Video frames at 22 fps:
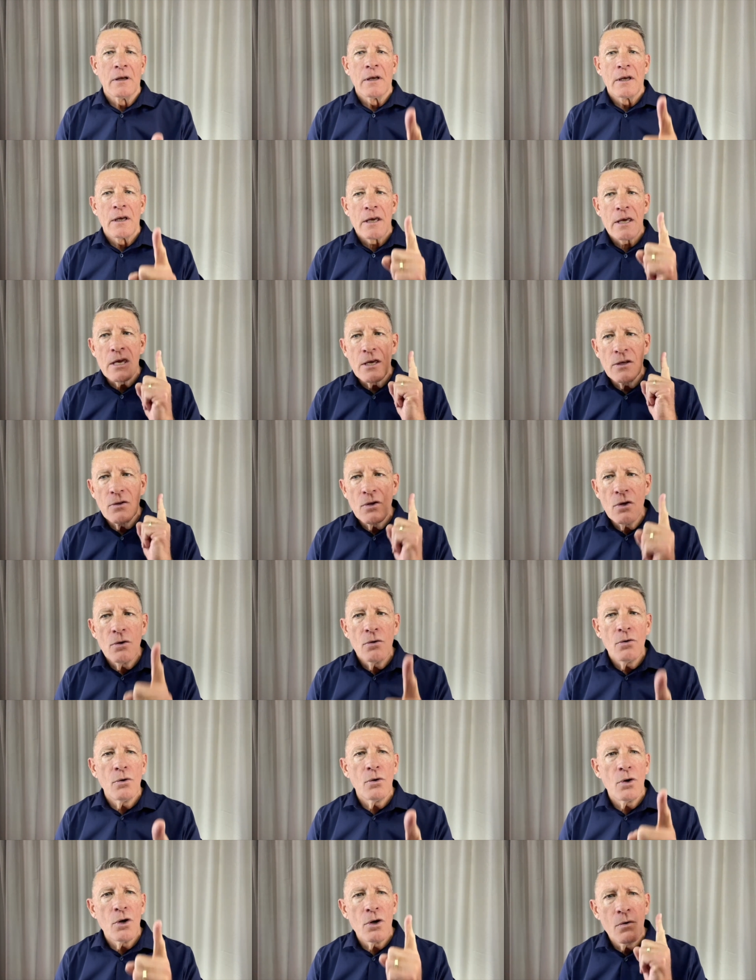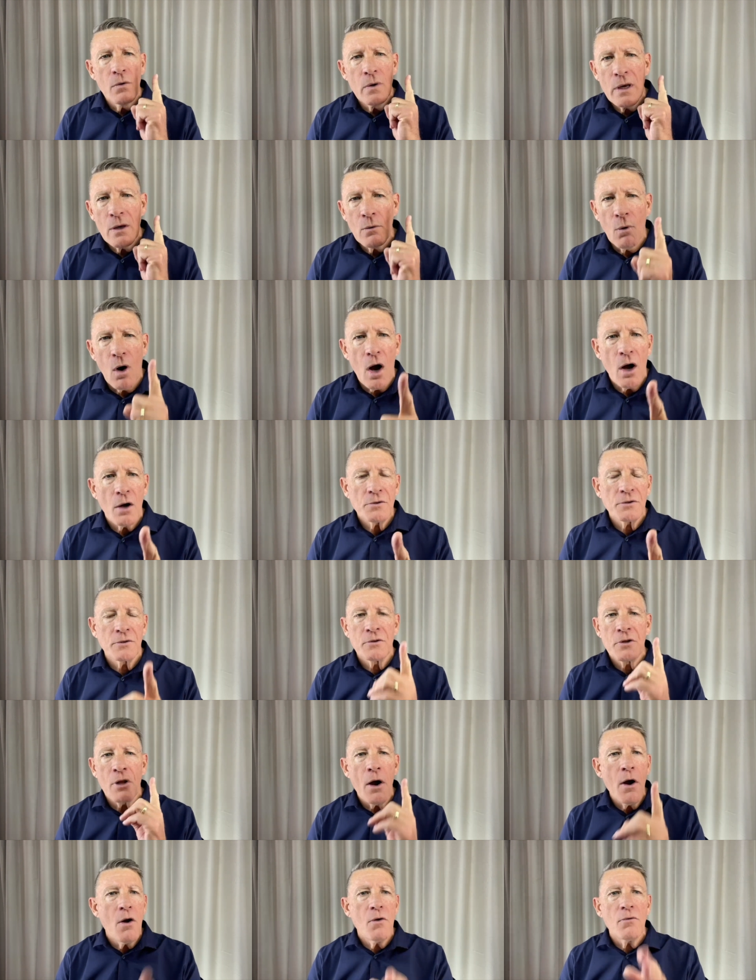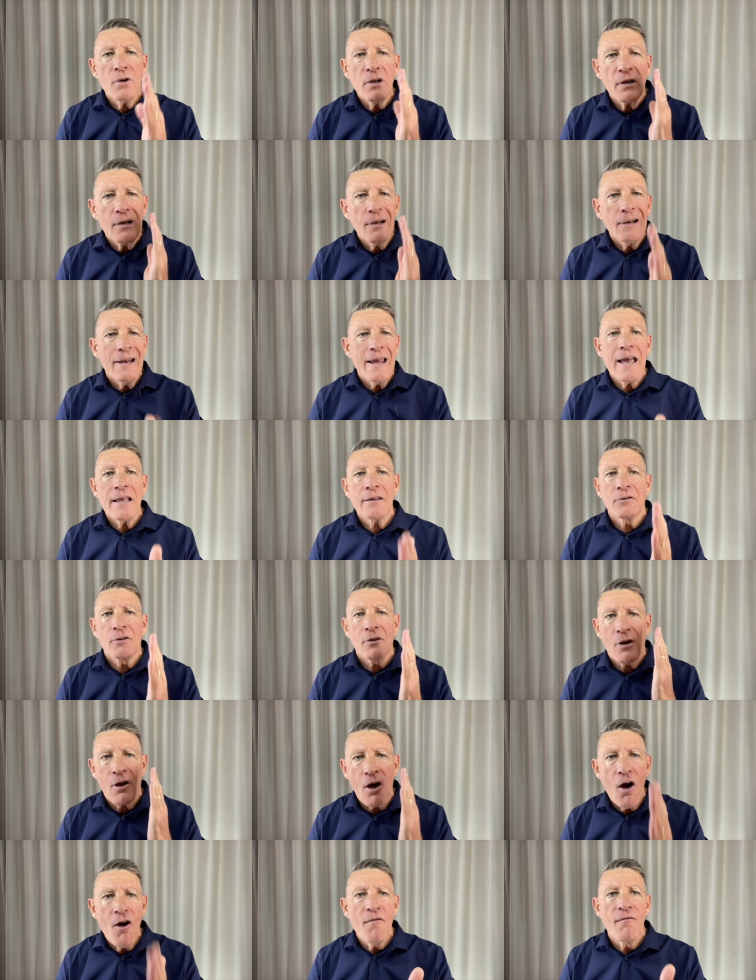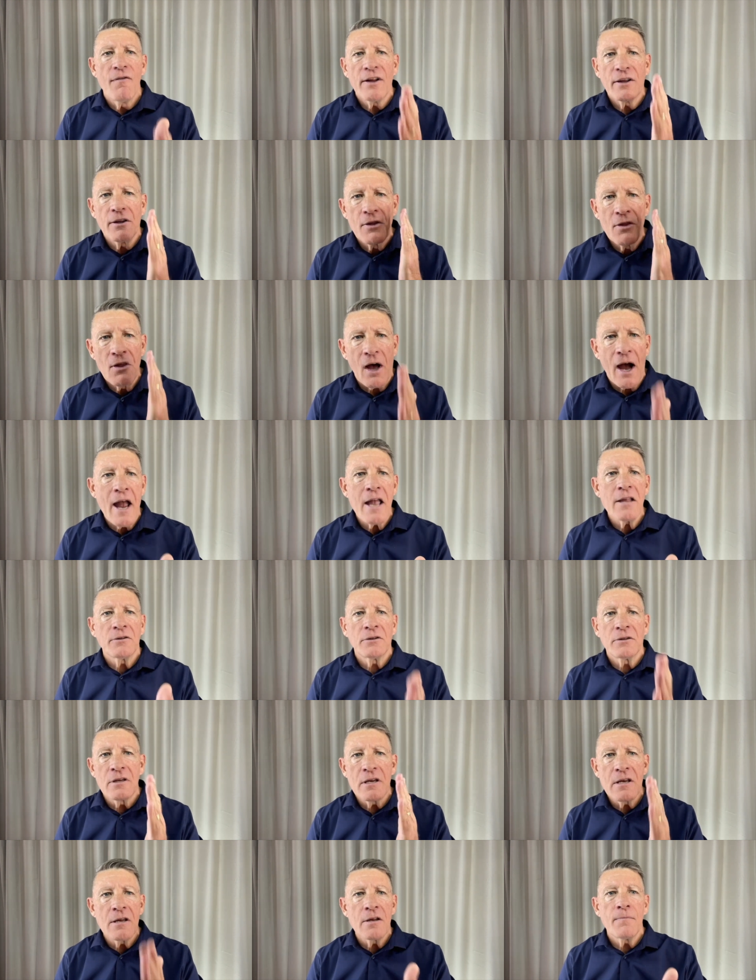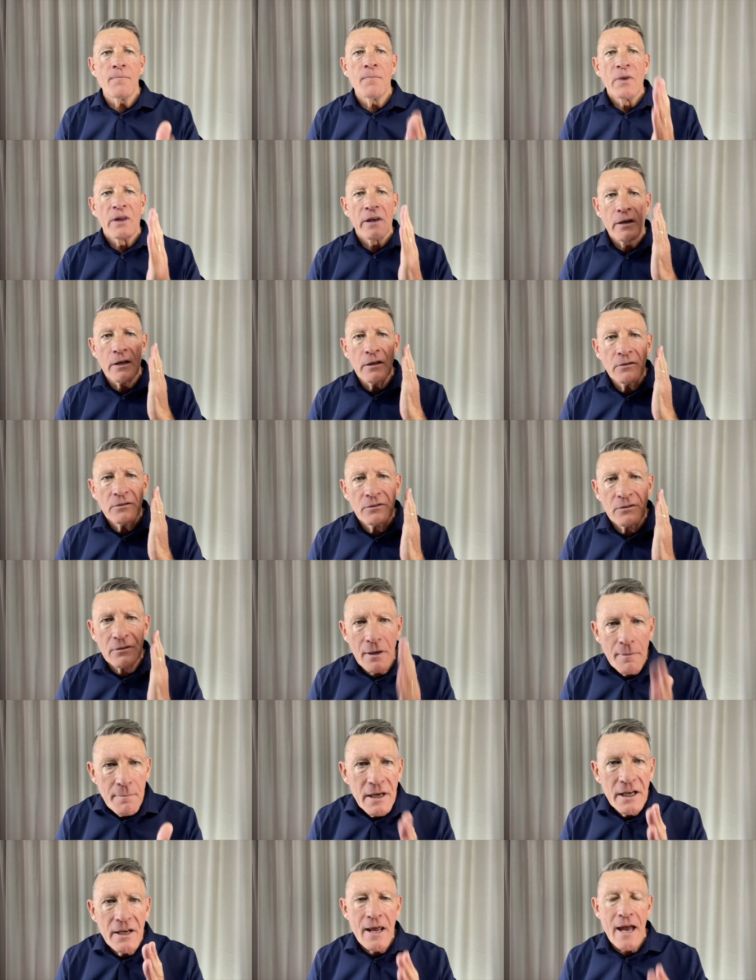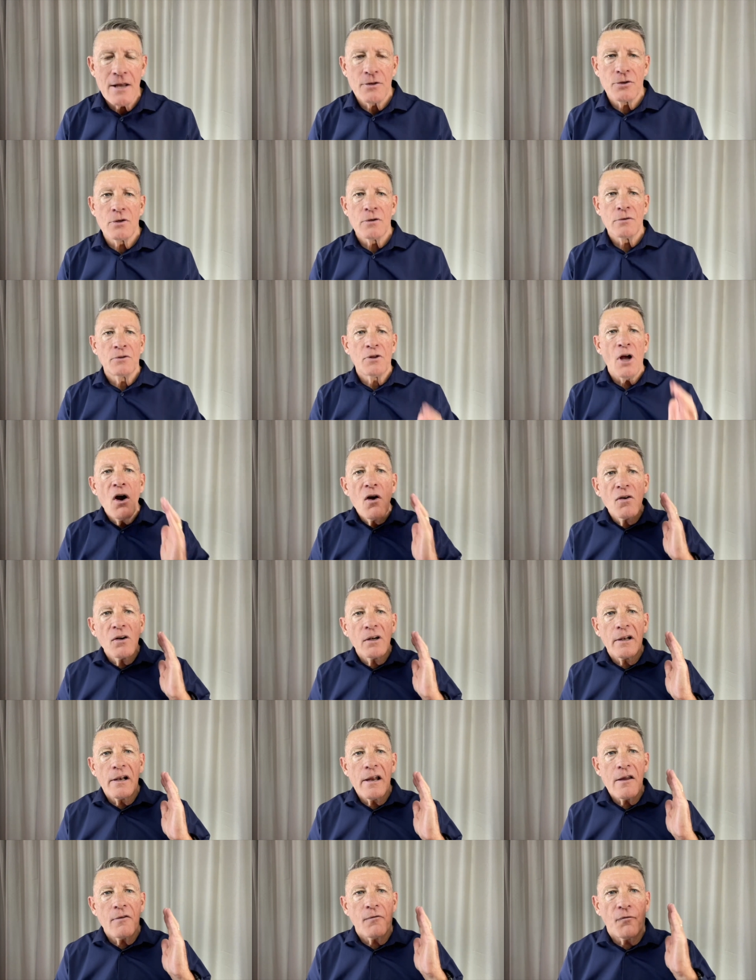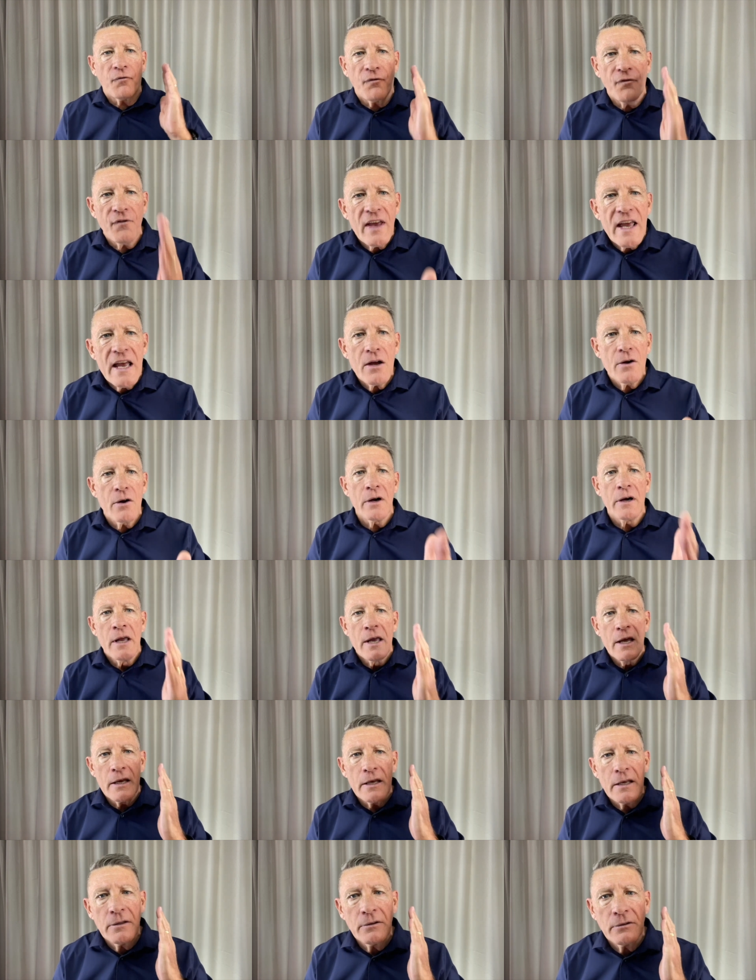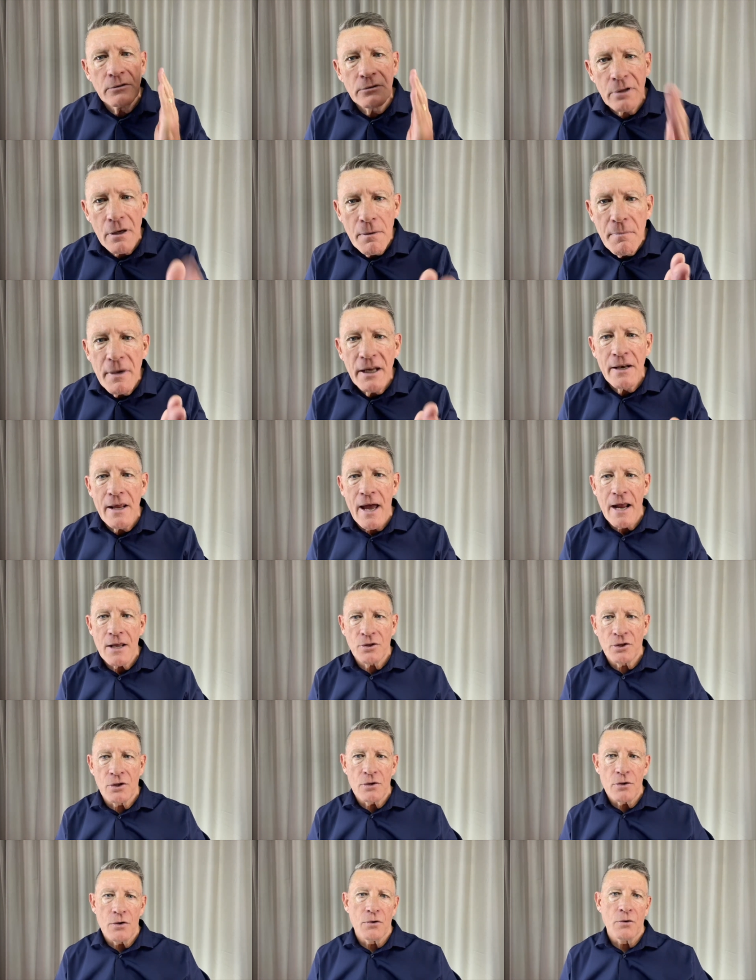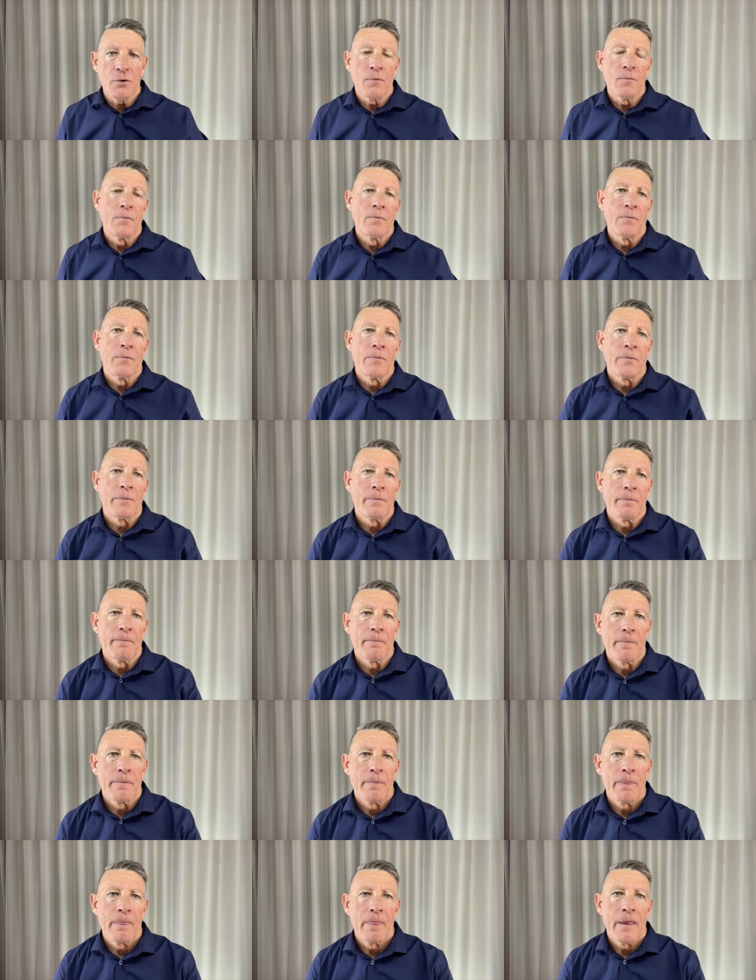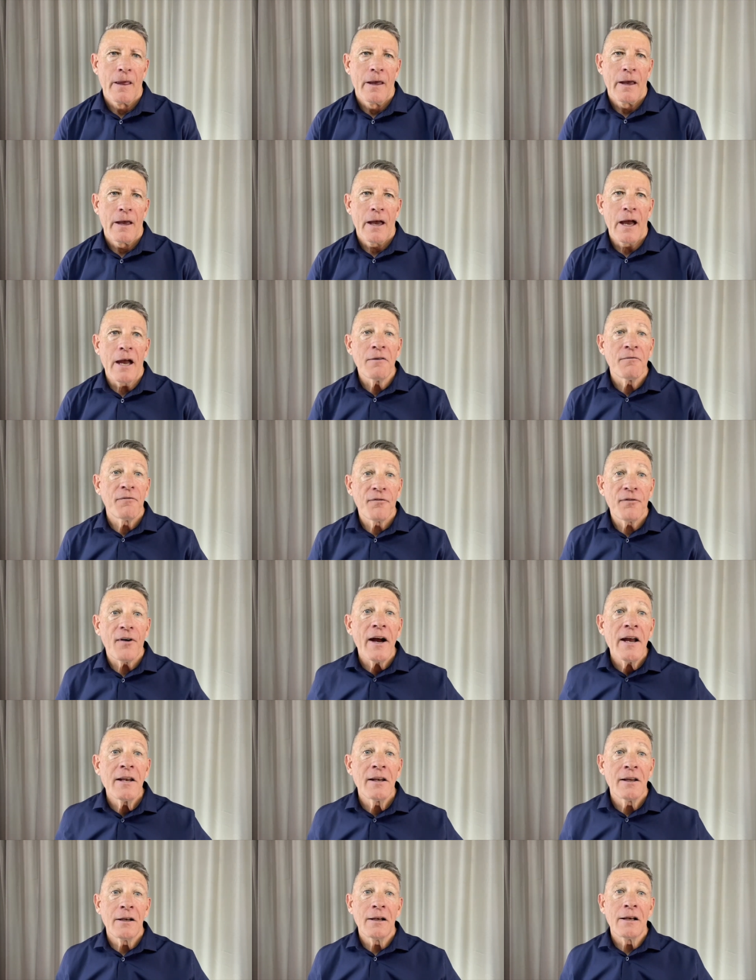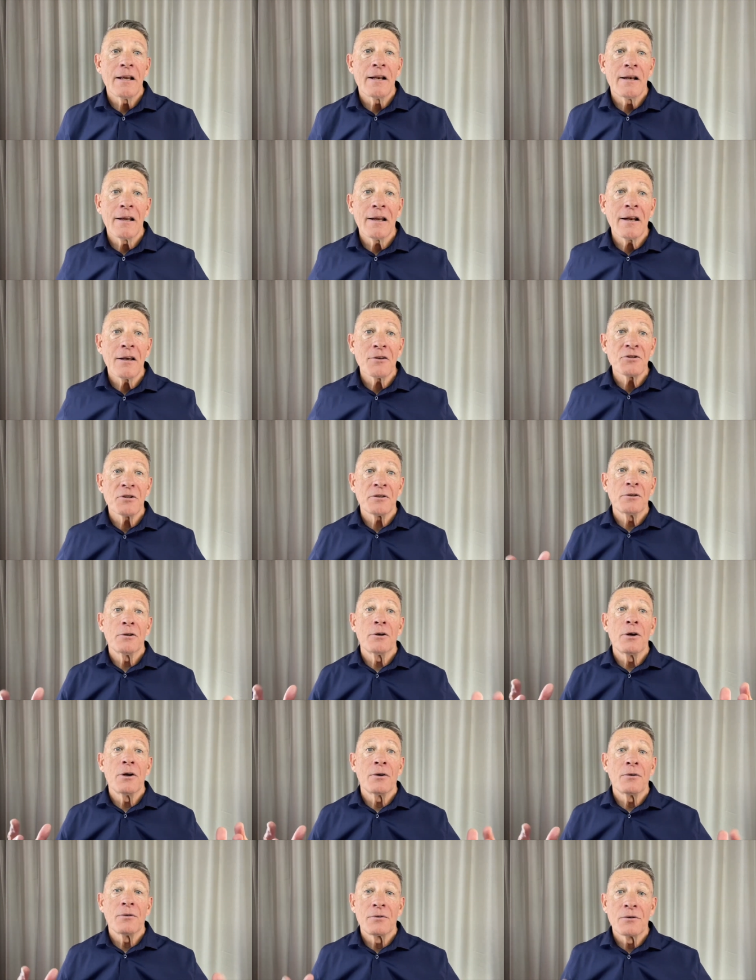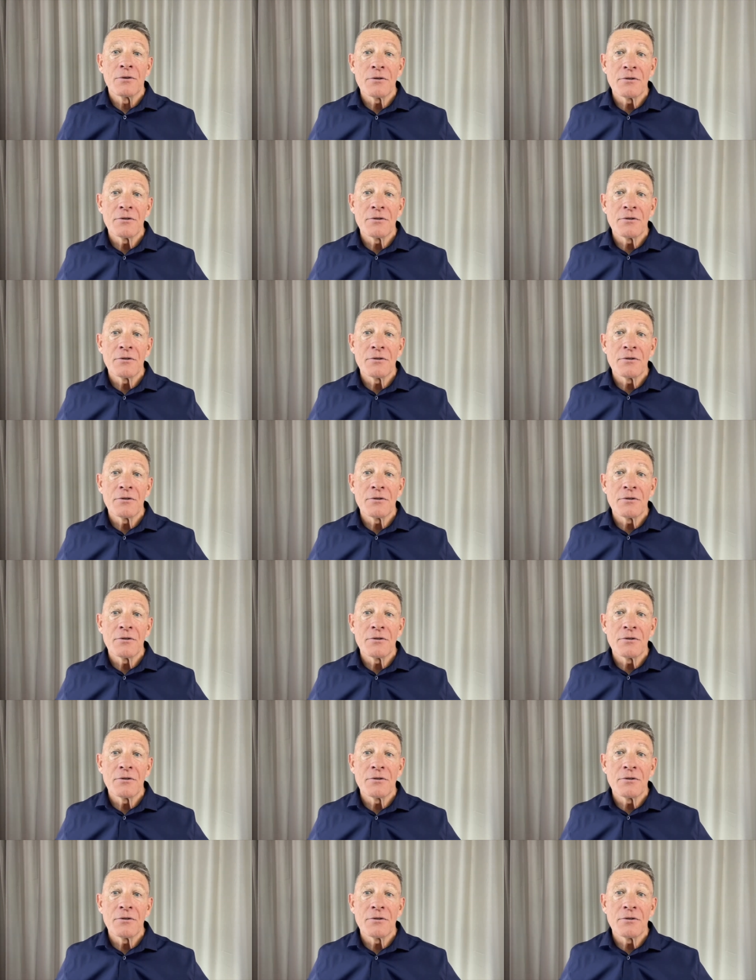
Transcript: He knew who he was. Don't let COVID 19 intimidate you. Don't let fear intimidate you. And finally, let us learn to